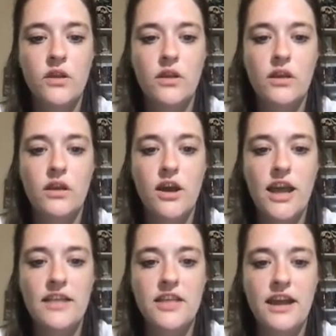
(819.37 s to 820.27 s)
Okay,
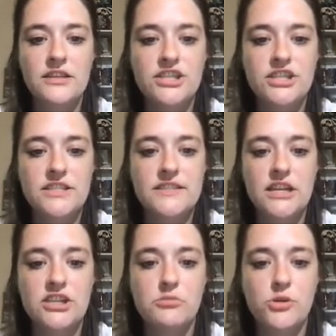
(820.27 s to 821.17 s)
that is your
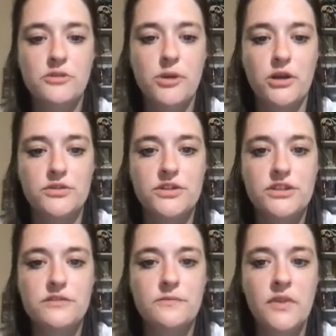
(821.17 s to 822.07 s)
discussion board post.
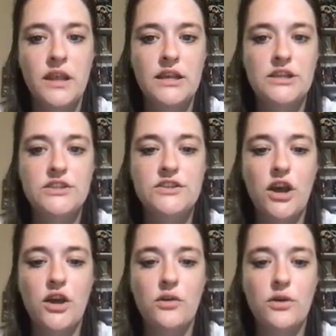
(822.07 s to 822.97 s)

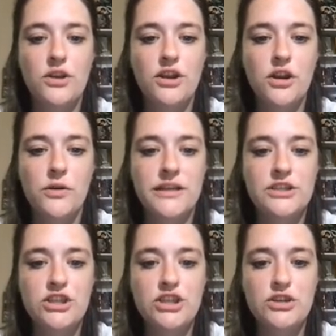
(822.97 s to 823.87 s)
So you're going
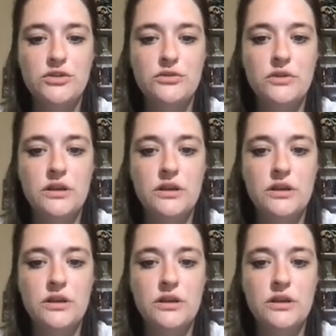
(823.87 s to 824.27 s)
to